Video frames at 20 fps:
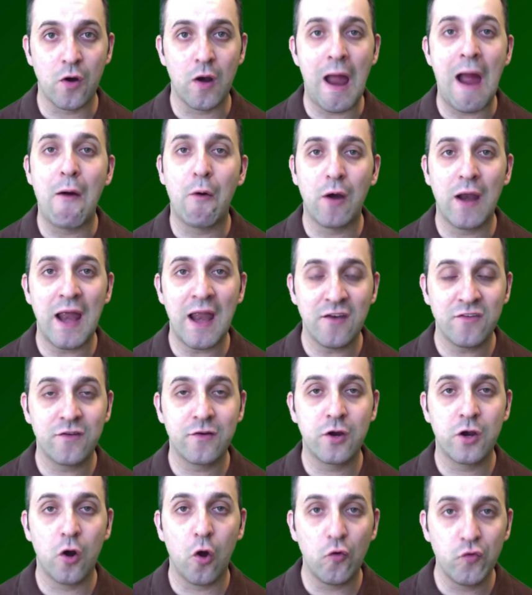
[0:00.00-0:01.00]
our answer
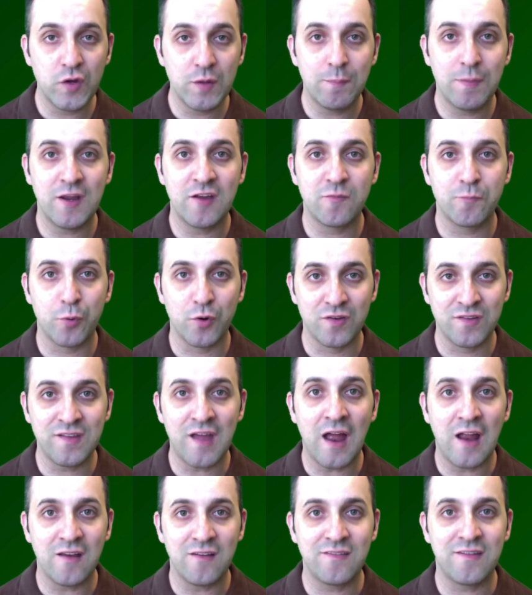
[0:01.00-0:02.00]
can only be as
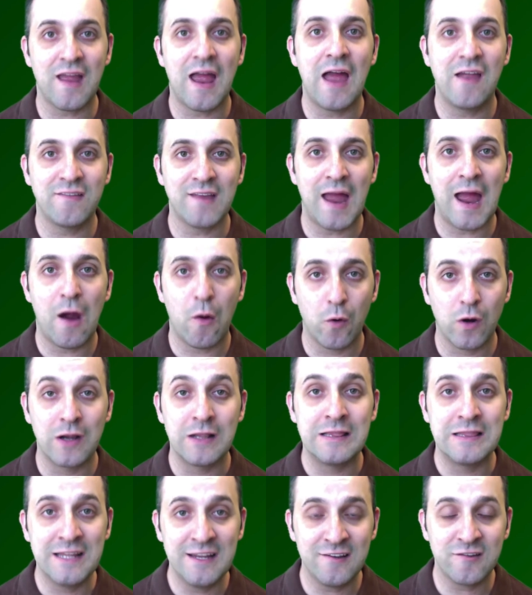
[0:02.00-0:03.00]
precise as our
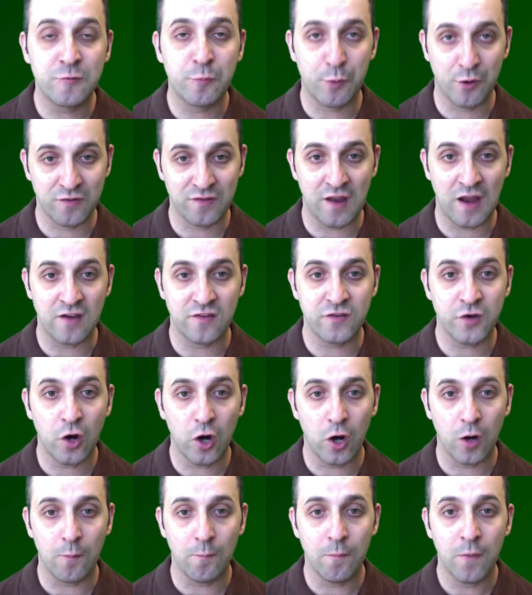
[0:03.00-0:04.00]
least precise
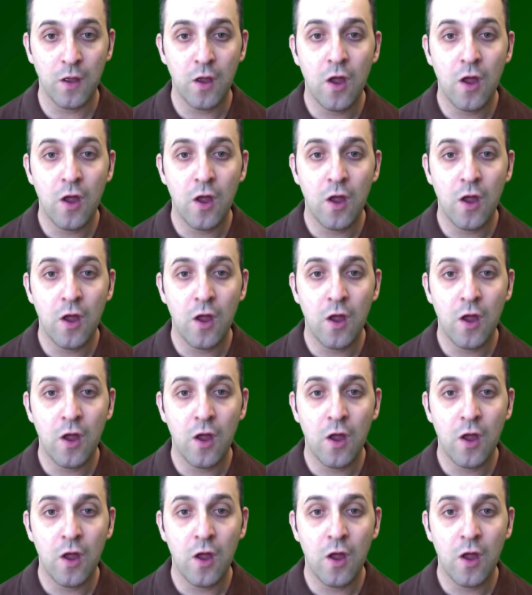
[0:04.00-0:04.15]
term.